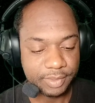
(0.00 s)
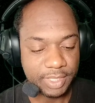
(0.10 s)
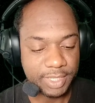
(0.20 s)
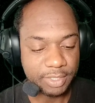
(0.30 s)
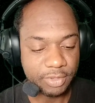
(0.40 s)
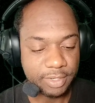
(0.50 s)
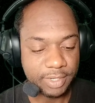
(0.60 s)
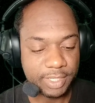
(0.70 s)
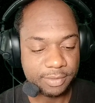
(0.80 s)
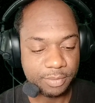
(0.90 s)
And great
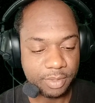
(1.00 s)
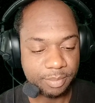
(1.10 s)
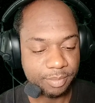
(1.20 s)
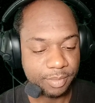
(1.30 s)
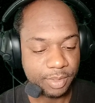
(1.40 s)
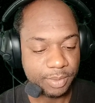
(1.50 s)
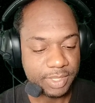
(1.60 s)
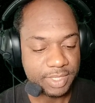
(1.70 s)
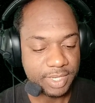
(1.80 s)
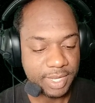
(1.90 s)
race from
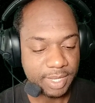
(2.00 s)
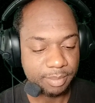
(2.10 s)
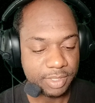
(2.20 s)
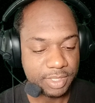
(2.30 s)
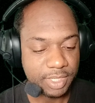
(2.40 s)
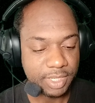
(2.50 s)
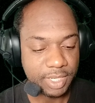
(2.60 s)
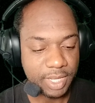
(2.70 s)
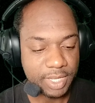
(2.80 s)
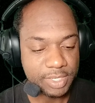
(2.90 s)
Lewis Hamilton
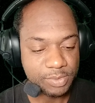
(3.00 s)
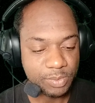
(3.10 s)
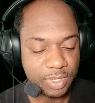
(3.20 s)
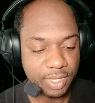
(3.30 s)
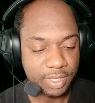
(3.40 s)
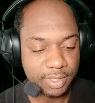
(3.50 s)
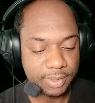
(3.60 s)
as well.